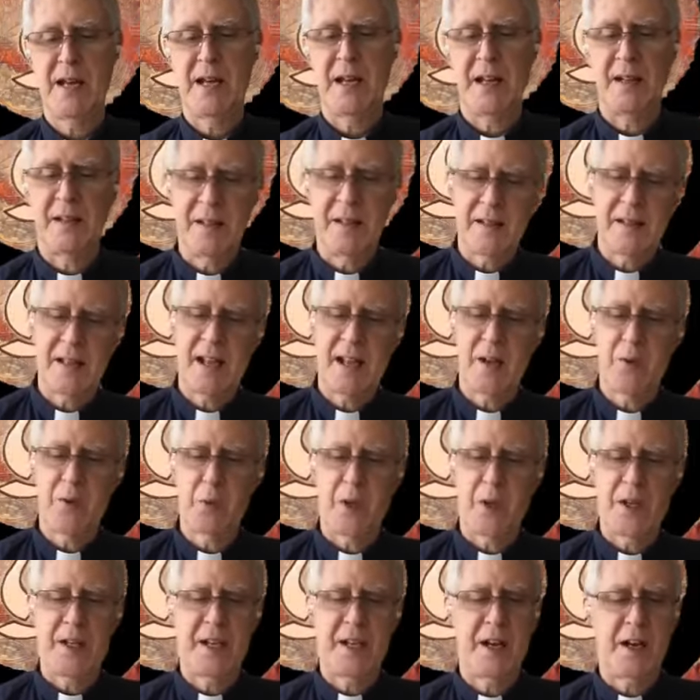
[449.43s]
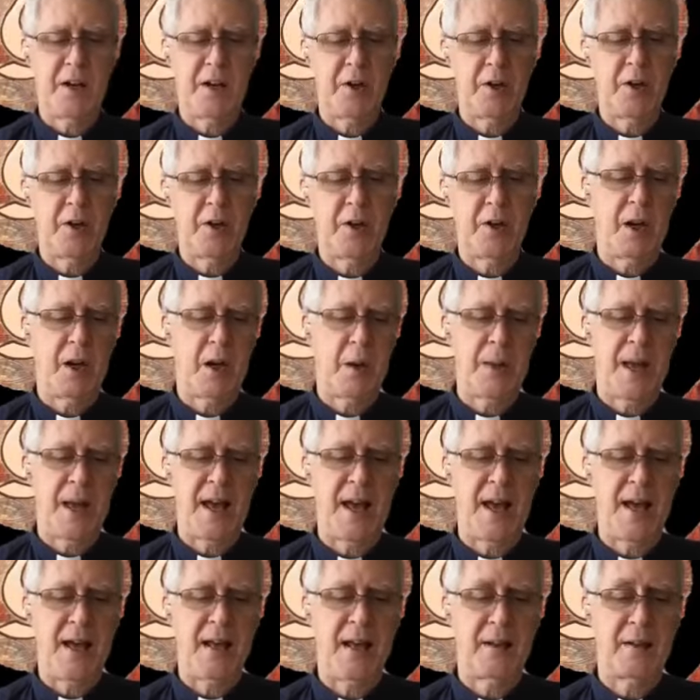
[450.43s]
Instead, we carry our
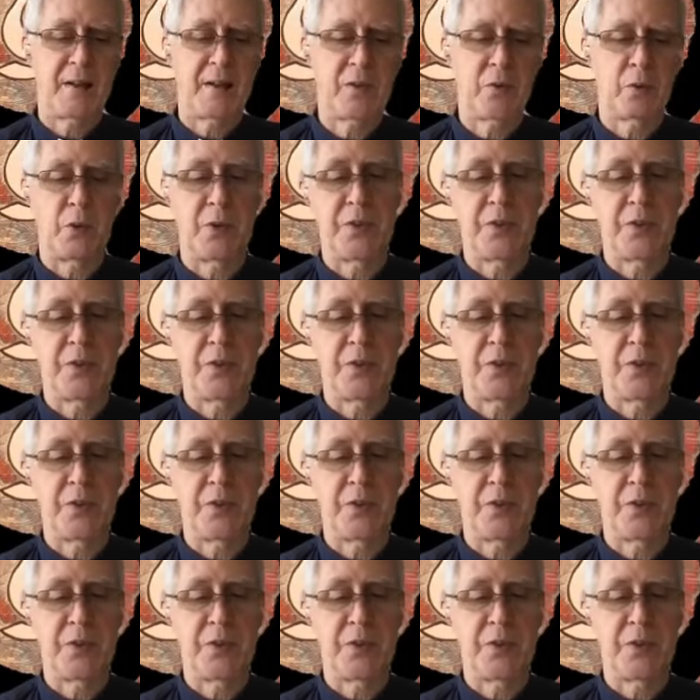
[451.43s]
bags